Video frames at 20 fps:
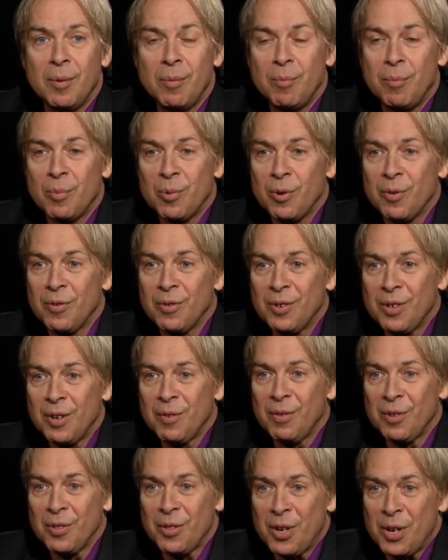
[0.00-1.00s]
Morgan
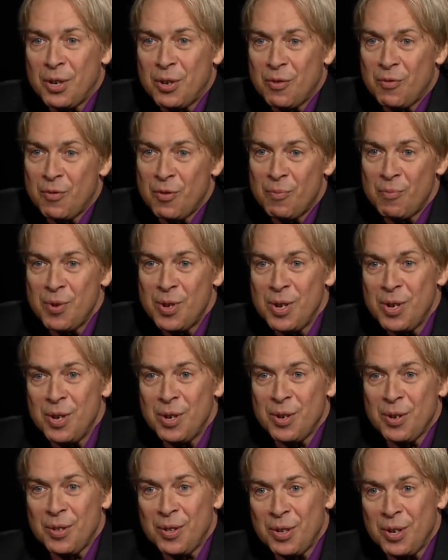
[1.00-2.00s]
Neville, thank you for
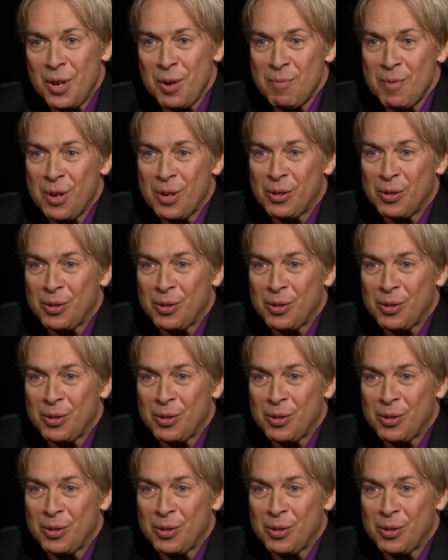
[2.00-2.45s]
being on the Nowman